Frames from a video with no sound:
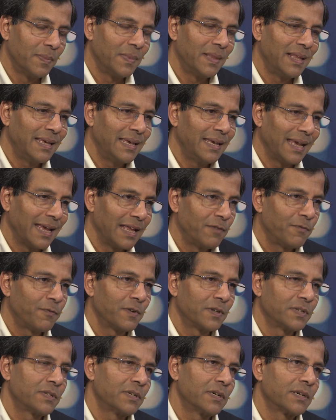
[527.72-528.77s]
the
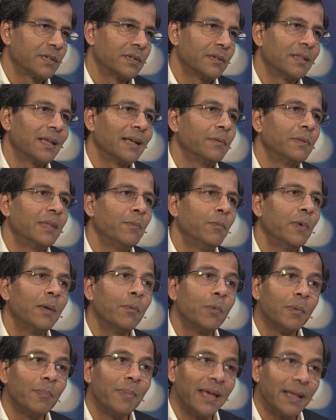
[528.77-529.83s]
infrastructure that we
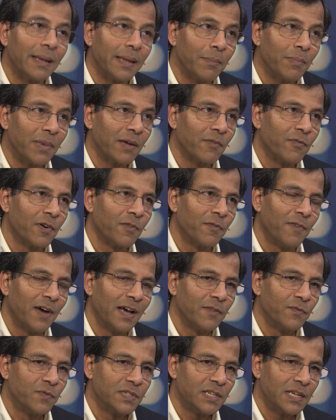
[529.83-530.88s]
would be enabling for
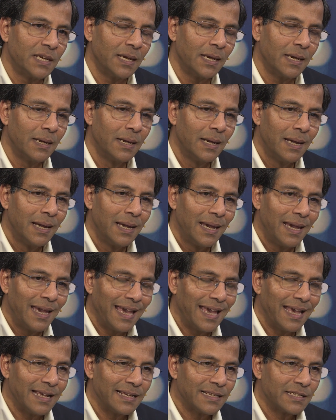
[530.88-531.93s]
5G
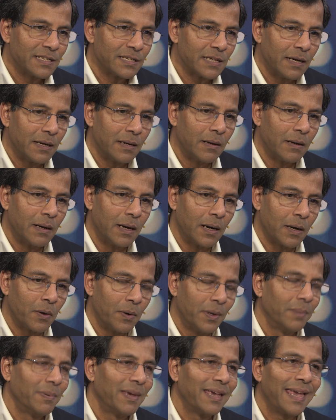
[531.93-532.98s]
is
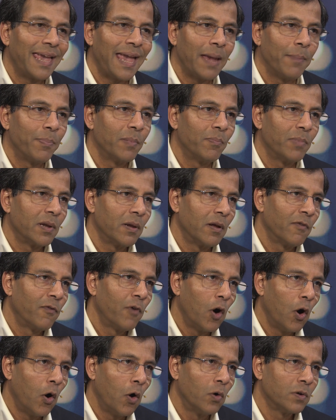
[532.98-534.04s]
going to be capable of
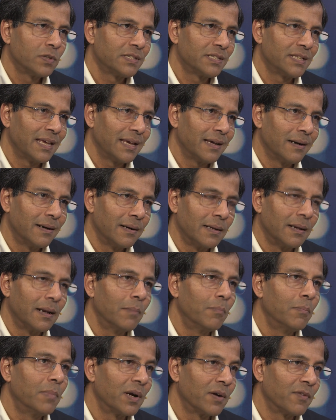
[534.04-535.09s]
hosting a
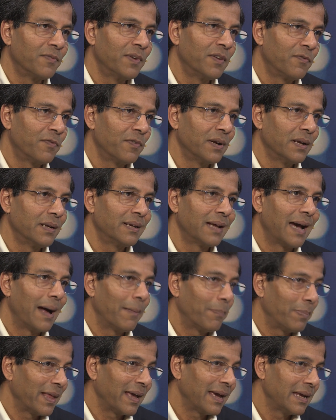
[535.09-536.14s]
number of different
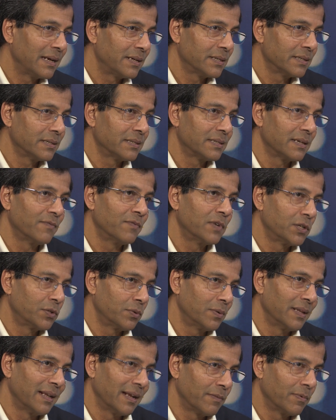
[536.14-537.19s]
applications and
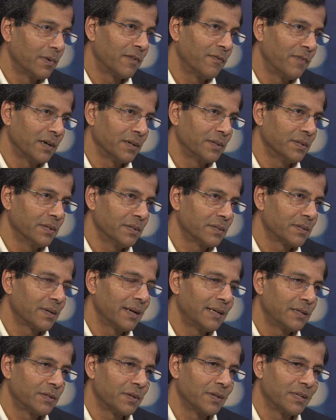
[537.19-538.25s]
virtual network functions,
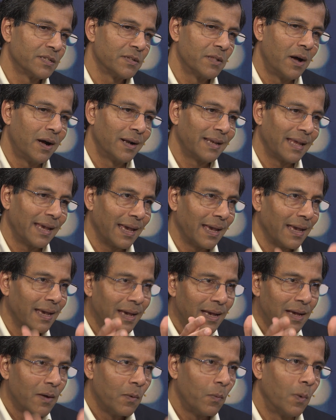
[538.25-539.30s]
right? So it's not a
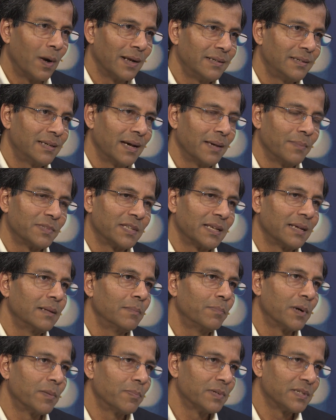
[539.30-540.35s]
one-time
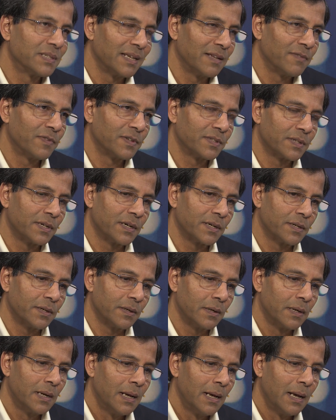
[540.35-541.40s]
single-purpose infrastructure.
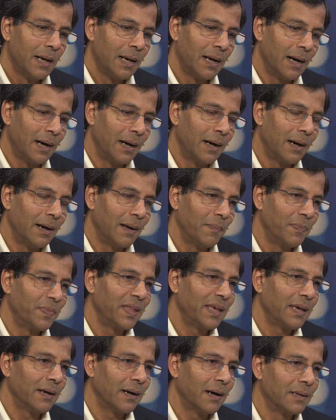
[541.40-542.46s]
The